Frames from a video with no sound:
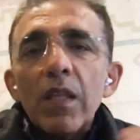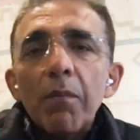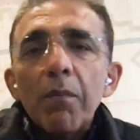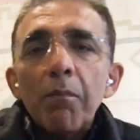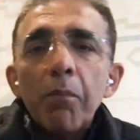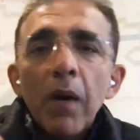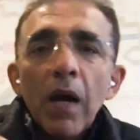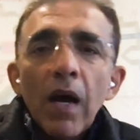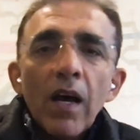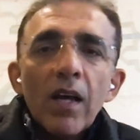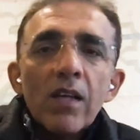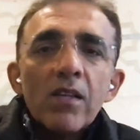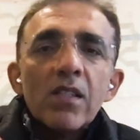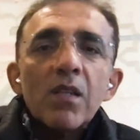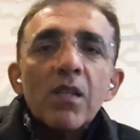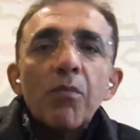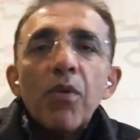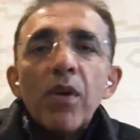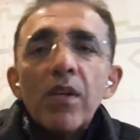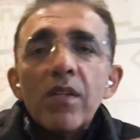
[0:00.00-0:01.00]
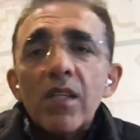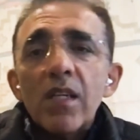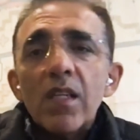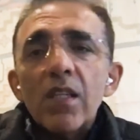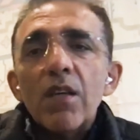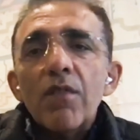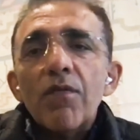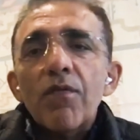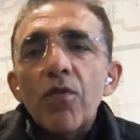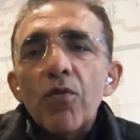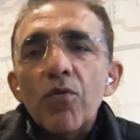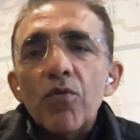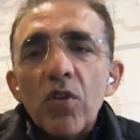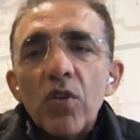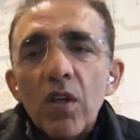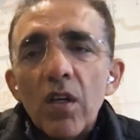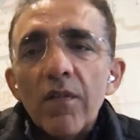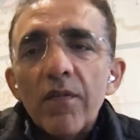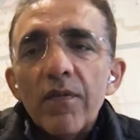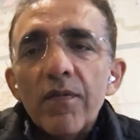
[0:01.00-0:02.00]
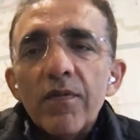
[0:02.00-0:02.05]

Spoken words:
the past, the present, and the future.